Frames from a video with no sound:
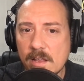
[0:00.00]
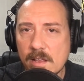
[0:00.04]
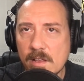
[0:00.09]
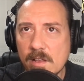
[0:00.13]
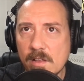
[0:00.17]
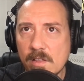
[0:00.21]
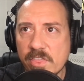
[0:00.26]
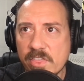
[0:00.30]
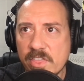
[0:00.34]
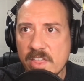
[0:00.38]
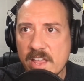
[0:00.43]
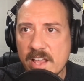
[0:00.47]

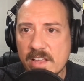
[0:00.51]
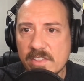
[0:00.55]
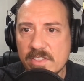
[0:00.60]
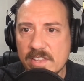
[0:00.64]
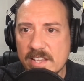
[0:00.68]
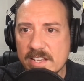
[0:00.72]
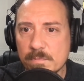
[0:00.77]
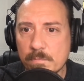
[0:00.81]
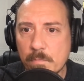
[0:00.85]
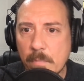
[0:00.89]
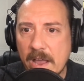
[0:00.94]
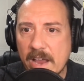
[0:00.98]
think
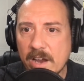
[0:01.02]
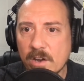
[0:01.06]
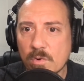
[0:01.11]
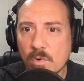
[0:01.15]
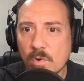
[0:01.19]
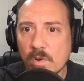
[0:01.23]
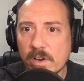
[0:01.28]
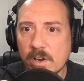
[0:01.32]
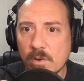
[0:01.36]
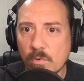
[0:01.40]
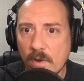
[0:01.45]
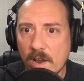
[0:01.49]
these
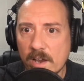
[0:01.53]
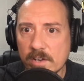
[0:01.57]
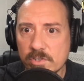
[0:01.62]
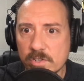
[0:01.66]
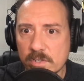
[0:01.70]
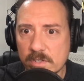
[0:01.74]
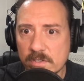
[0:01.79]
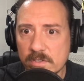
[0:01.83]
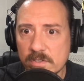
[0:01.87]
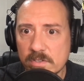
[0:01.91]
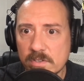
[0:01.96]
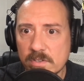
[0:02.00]

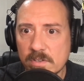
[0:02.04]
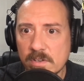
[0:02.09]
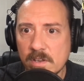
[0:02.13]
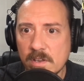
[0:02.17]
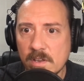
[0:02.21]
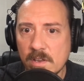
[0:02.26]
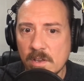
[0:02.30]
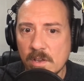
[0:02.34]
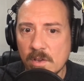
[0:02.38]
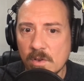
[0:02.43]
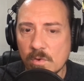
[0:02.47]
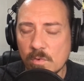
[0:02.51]
microaggressions,
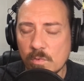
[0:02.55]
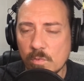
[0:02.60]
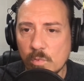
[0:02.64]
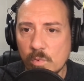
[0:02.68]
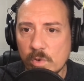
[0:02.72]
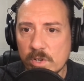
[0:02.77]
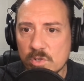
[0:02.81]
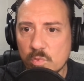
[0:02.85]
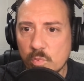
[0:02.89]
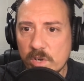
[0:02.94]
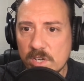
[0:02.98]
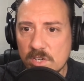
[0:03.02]

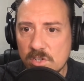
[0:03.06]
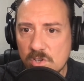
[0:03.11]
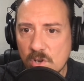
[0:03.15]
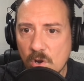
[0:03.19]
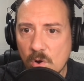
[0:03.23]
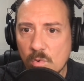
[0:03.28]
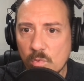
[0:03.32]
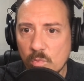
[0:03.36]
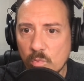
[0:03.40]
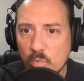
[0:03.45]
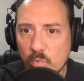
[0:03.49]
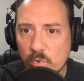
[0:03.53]
which we
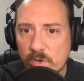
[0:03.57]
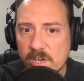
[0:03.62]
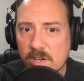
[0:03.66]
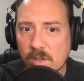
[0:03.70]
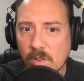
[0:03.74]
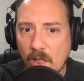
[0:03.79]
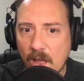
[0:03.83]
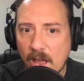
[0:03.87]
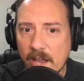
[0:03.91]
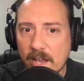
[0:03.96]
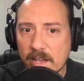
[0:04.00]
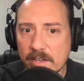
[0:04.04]
don't
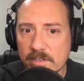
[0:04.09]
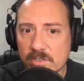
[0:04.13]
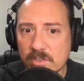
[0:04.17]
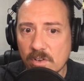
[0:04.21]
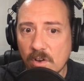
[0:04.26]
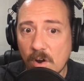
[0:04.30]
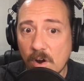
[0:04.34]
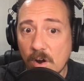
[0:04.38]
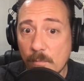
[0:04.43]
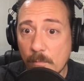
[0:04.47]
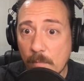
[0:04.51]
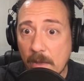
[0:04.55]
realize
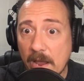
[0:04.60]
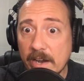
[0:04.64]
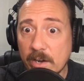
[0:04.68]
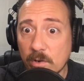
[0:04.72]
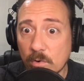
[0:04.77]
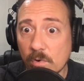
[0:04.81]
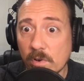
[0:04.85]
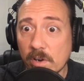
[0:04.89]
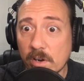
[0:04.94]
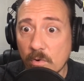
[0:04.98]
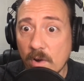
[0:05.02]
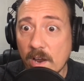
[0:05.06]
are
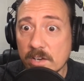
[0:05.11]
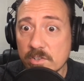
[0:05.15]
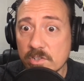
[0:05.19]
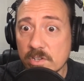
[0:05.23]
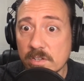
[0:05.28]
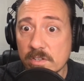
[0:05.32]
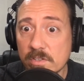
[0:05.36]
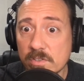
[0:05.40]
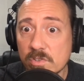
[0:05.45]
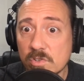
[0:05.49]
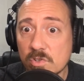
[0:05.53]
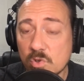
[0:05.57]

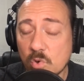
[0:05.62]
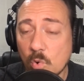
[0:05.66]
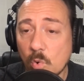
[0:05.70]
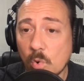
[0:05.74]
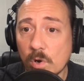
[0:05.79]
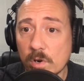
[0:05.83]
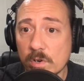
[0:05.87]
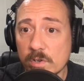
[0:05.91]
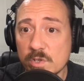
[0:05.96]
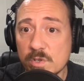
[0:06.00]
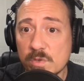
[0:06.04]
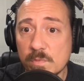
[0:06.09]
microaggressions
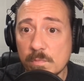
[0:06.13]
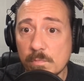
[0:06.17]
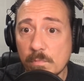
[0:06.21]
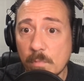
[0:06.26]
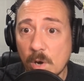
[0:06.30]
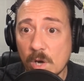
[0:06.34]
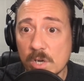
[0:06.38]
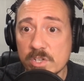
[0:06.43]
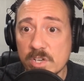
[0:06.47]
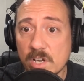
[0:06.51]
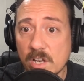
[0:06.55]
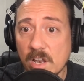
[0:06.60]
towards
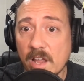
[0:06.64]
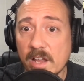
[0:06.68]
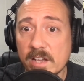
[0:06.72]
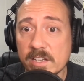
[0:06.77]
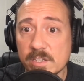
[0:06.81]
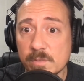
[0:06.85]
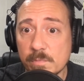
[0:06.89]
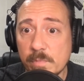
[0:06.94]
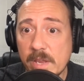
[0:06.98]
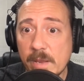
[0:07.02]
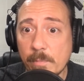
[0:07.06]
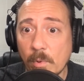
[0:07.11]

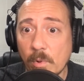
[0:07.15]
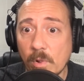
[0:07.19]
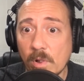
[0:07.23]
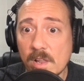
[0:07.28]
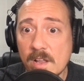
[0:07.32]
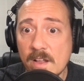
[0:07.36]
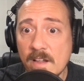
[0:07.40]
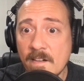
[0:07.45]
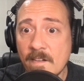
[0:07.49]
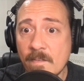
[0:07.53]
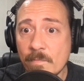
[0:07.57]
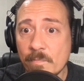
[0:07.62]
marginalized people,
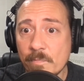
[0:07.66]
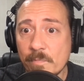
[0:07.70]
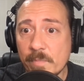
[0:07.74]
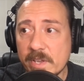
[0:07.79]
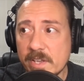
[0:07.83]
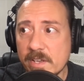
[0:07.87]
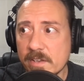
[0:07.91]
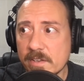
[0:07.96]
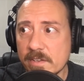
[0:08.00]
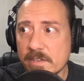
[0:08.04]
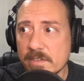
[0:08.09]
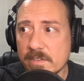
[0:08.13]

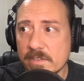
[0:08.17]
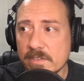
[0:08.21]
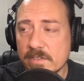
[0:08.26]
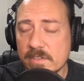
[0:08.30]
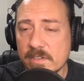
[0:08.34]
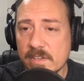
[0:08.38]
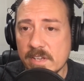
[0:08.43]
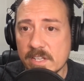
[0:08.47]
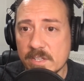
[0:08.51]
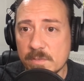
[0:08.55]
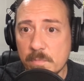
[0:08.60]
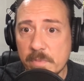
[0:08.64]
because
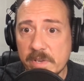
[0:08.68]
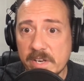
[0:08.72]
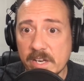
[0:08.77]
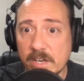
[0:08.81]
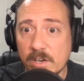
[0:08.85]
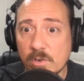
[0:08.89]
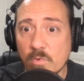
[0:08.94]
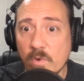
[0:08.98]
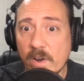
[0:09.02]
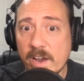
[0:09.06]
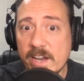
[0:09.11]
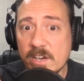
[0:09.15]
it's been
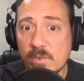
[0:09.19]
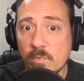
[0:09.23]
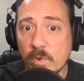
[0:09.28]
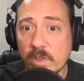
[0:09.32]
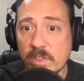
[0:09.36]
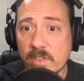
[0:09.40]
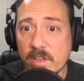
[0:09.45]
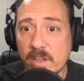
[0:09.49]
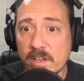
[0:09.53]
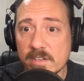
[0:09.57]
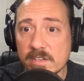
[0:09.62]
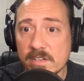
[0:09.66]
ingrained
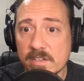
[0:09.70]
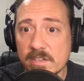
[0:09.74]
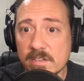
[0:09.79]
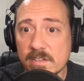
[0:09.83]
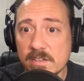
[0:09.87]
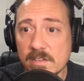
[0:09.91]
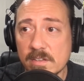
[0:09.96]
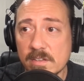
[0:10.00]
with us